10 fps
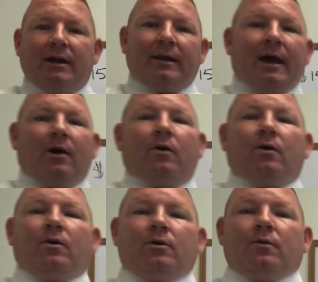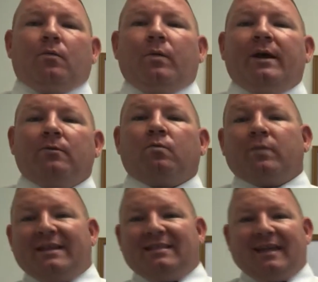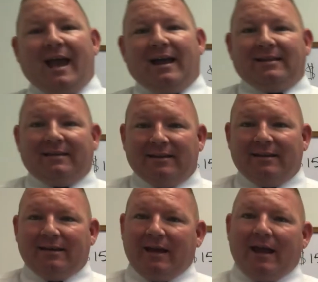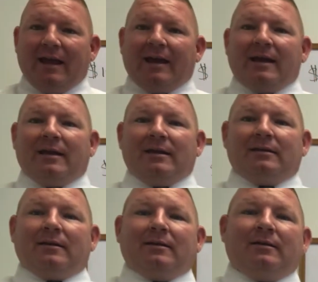Now we can rent that and